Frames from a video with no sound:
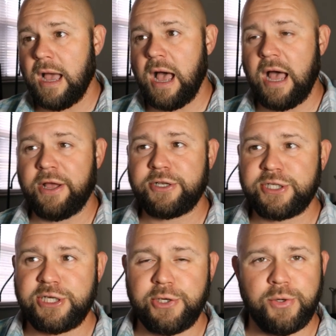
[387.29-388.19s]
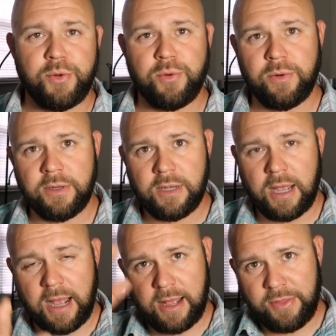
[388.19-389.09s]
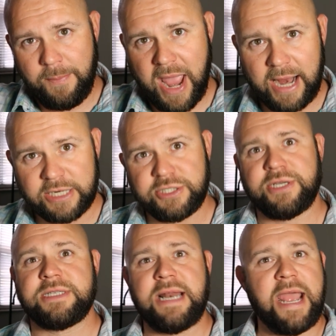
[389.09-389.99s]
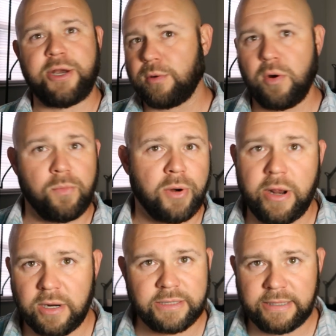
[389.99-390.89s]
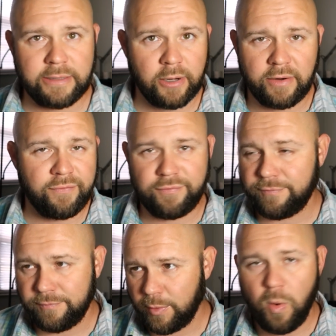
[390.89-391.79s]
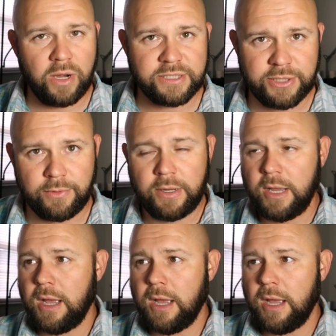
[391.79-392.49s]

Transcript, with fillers: uh, to uh, the packages and add your own product in there if you want to.